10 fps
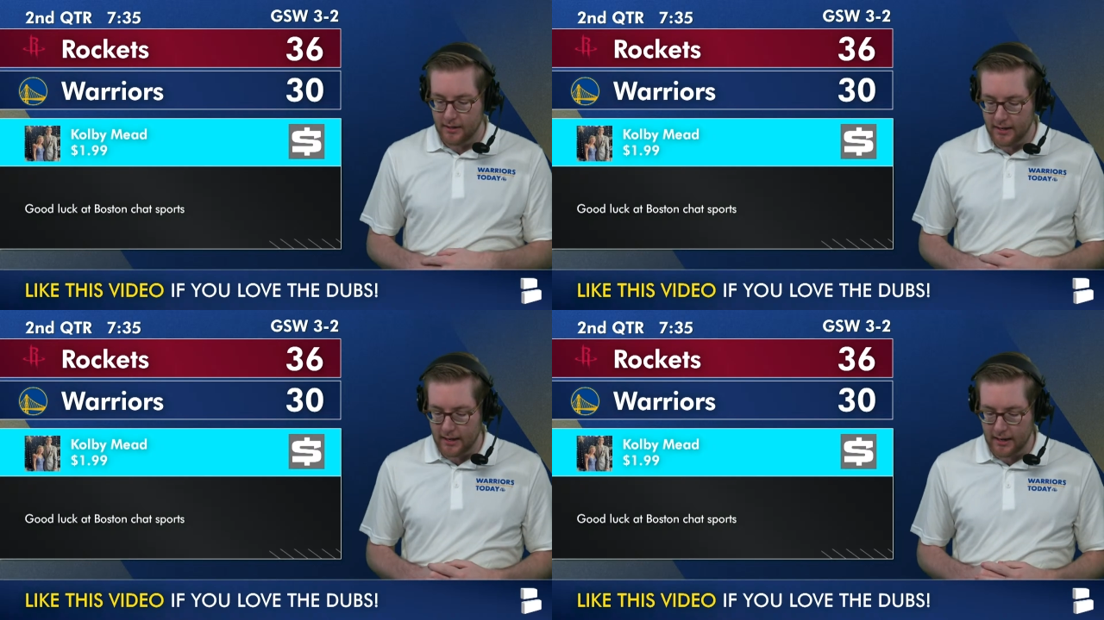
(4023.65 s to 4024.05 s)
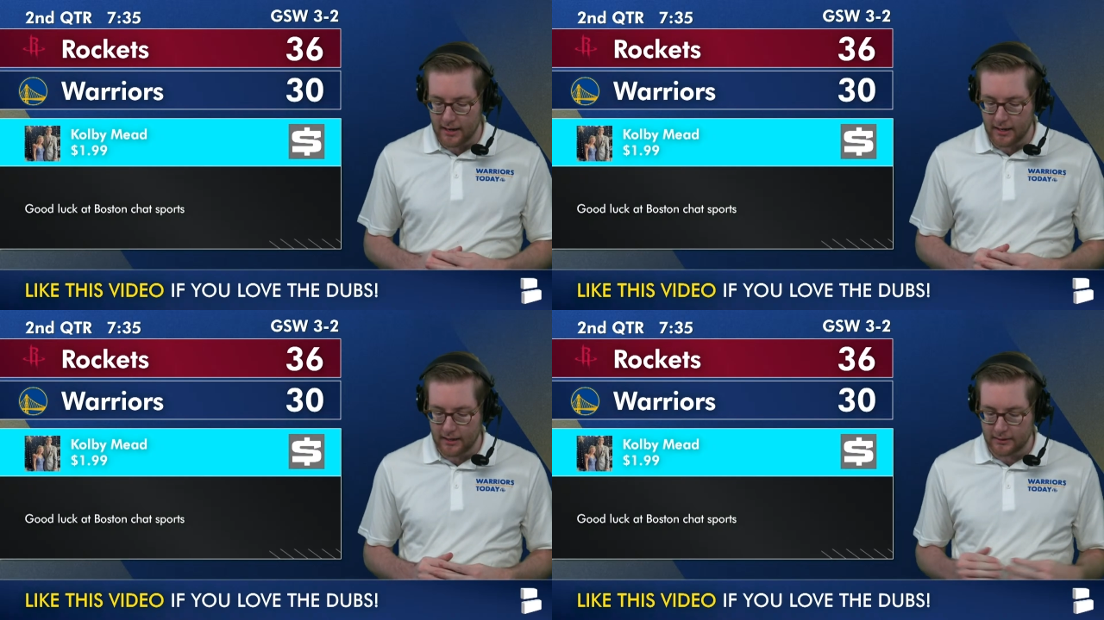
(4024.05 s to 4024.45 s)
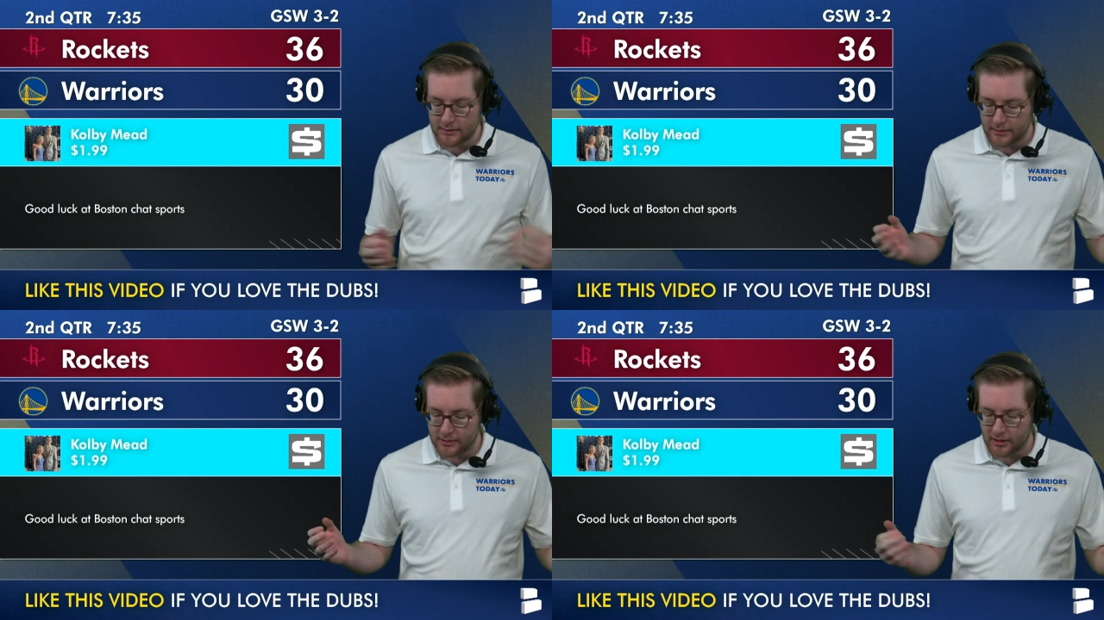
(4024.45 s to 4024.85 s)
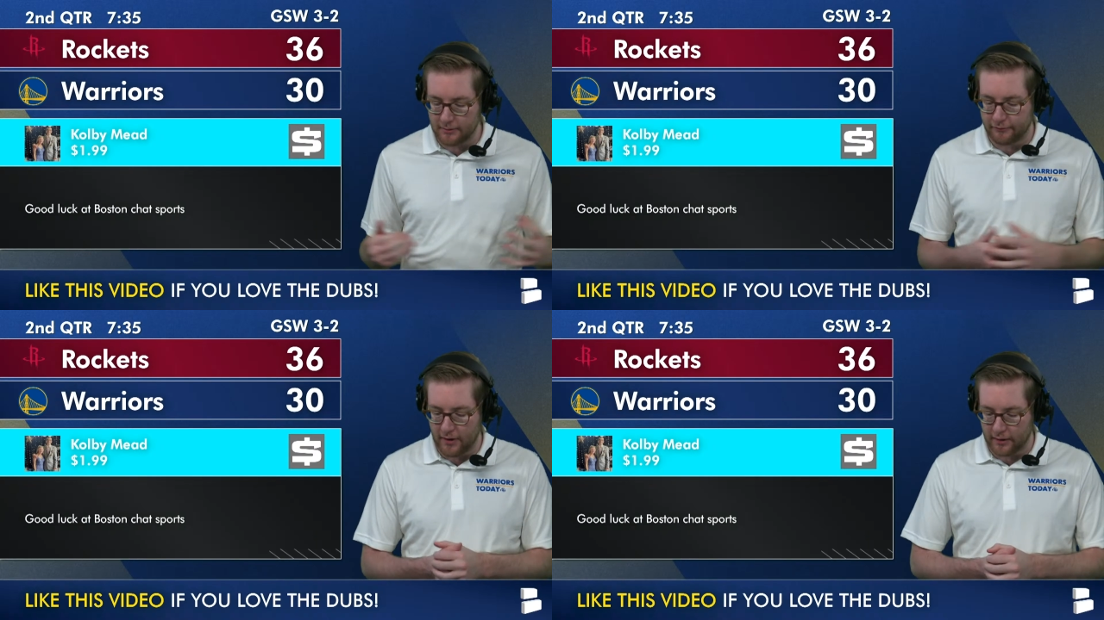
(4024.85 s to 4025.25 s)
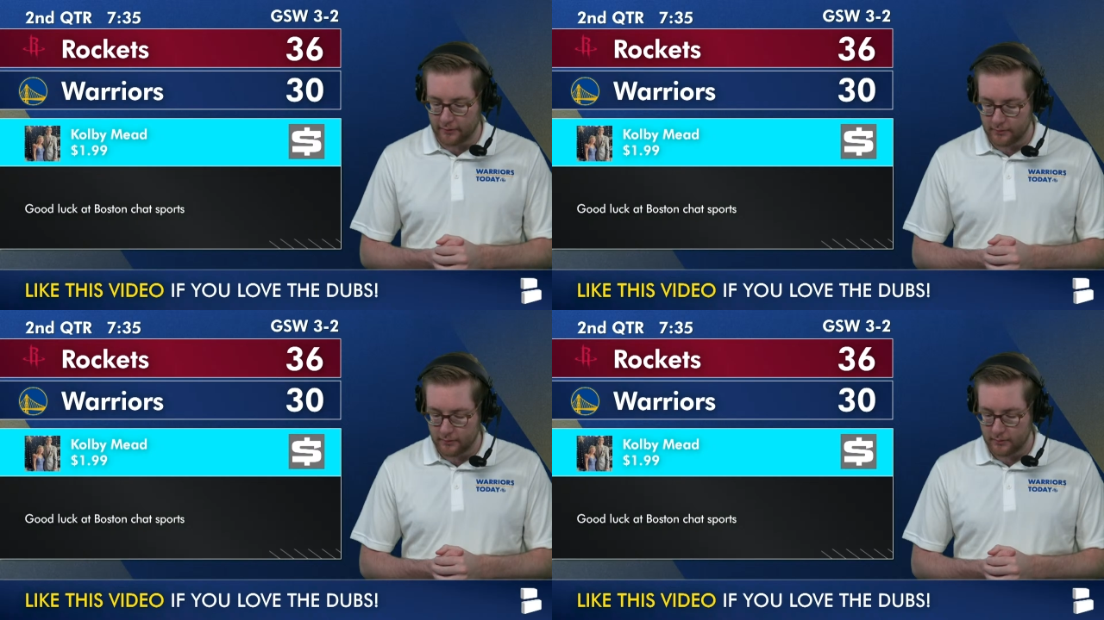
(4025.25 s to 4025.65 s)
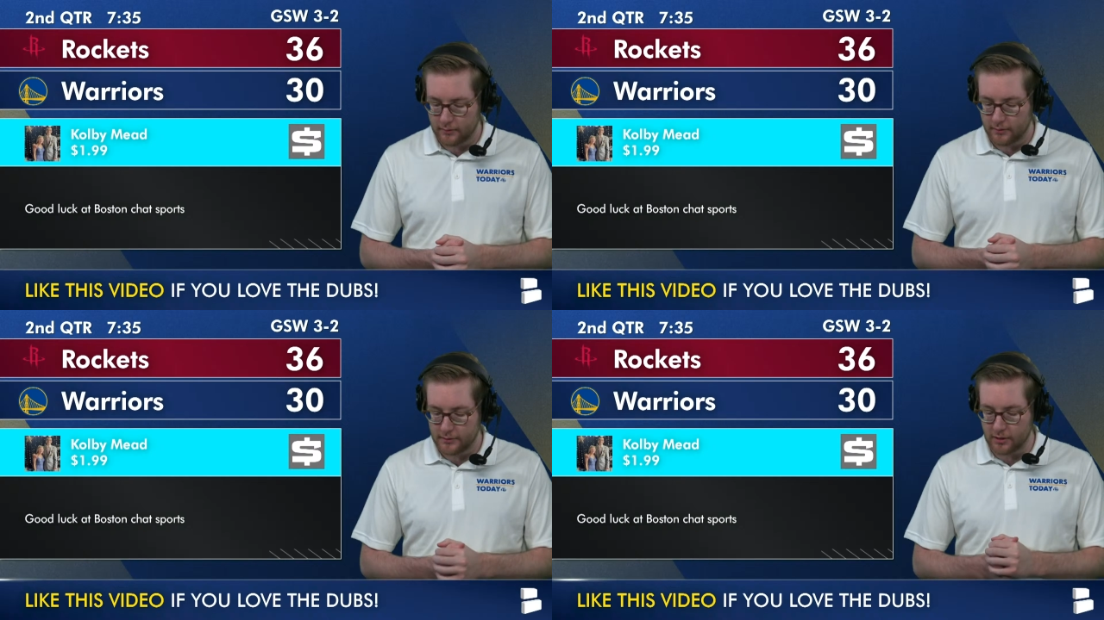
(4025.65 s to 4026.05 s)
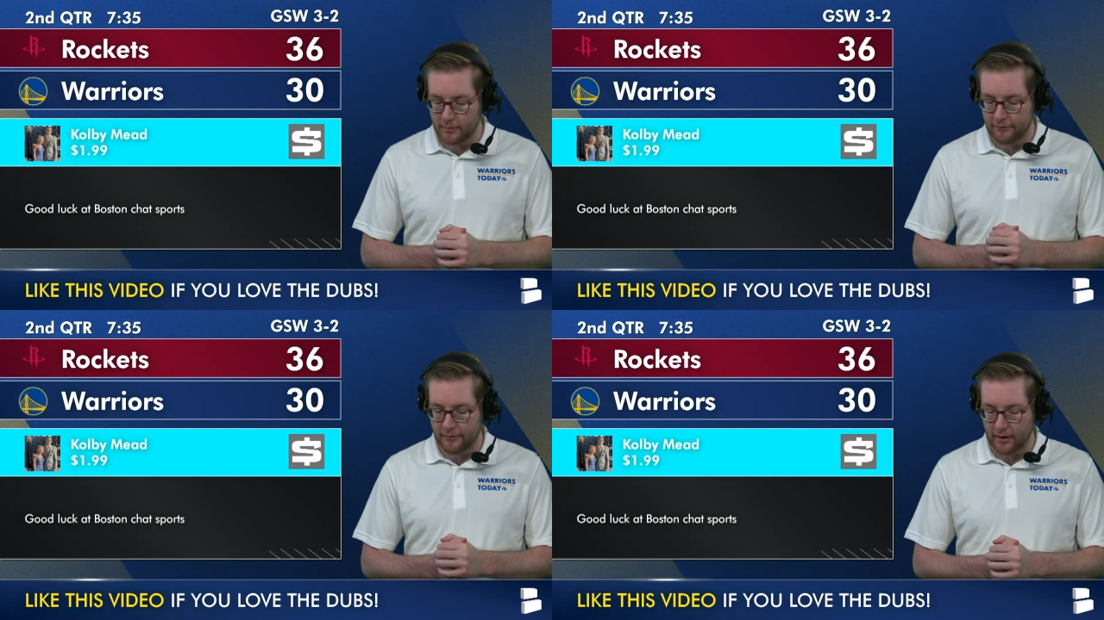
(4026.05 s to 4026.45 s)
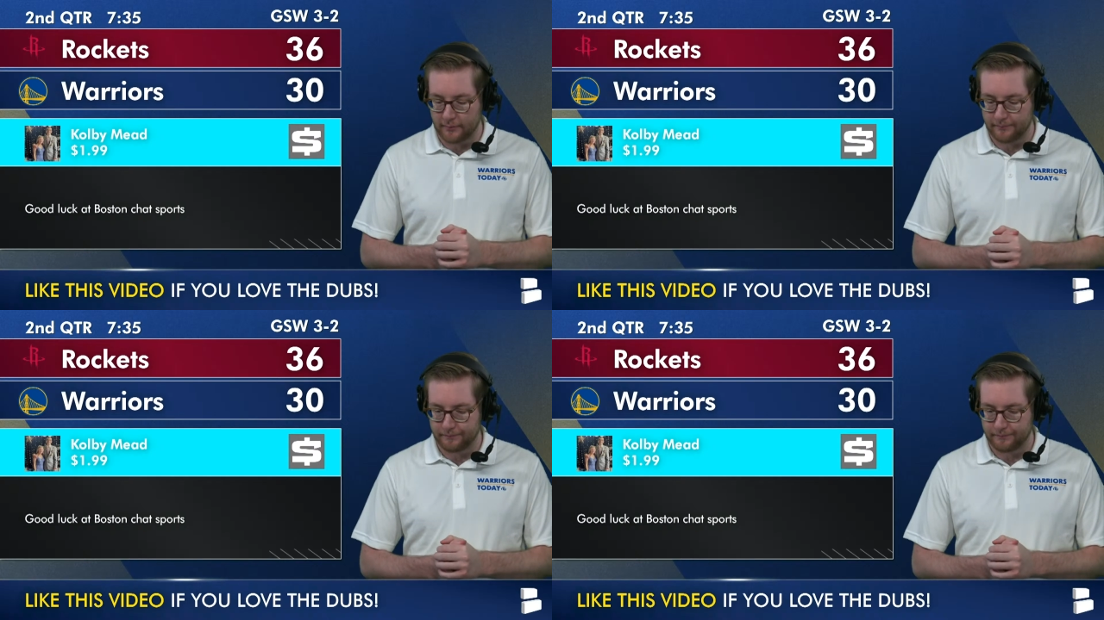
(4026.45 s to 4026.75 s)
and it's going to be fun. It's going to be fun.